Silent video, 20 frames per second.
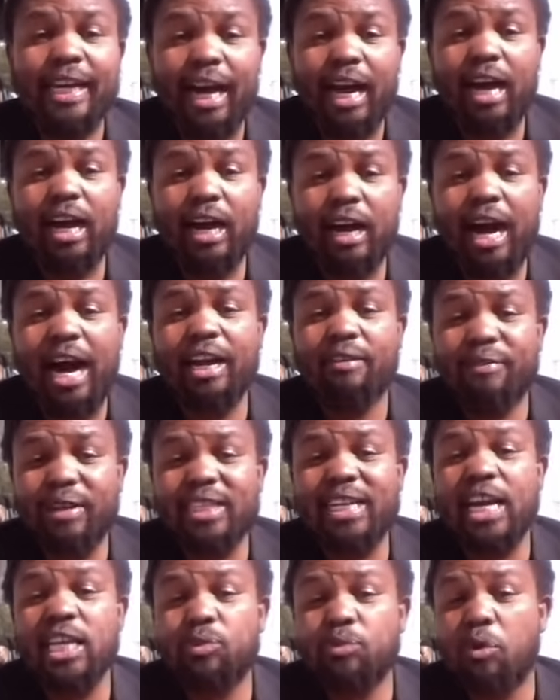
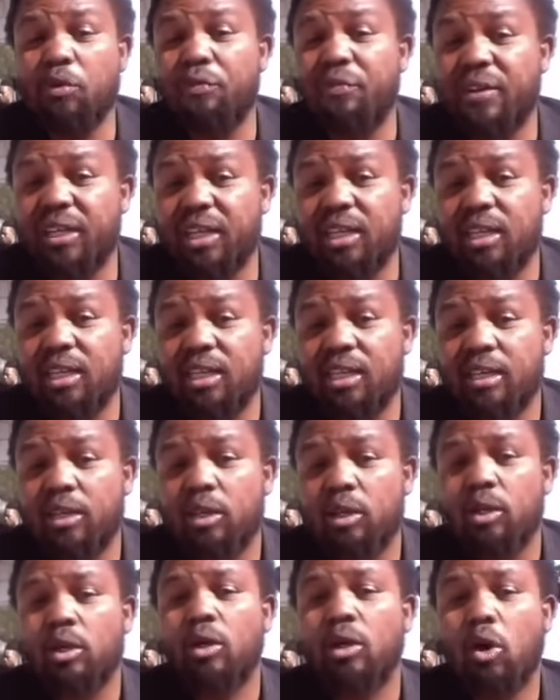advertise for free
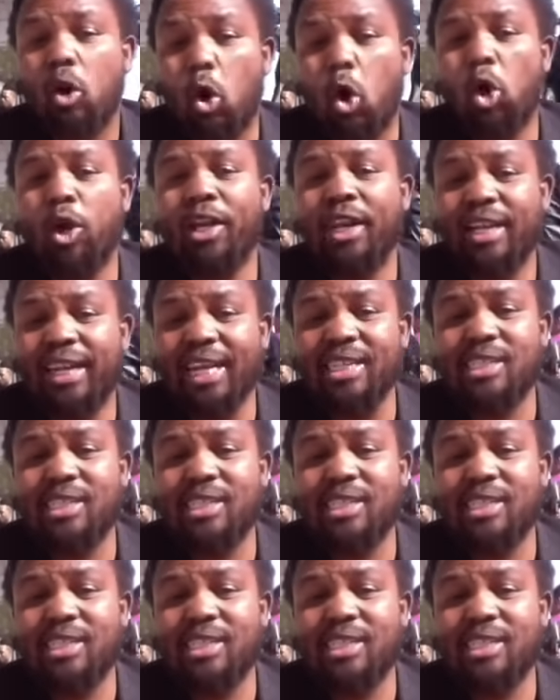on that